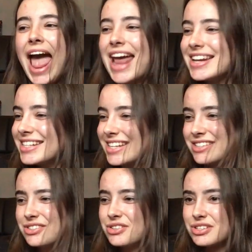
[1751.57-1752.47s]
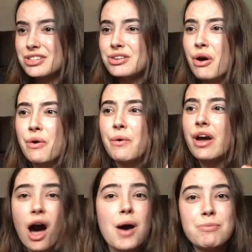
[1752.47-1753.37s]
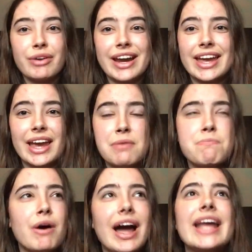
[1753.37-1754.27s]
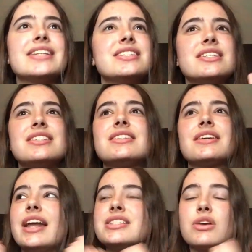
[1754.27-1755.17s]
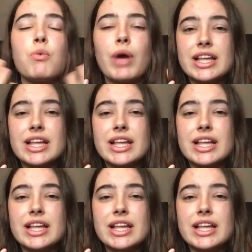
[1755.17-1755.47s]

end is just so heartbreaking but it just it's a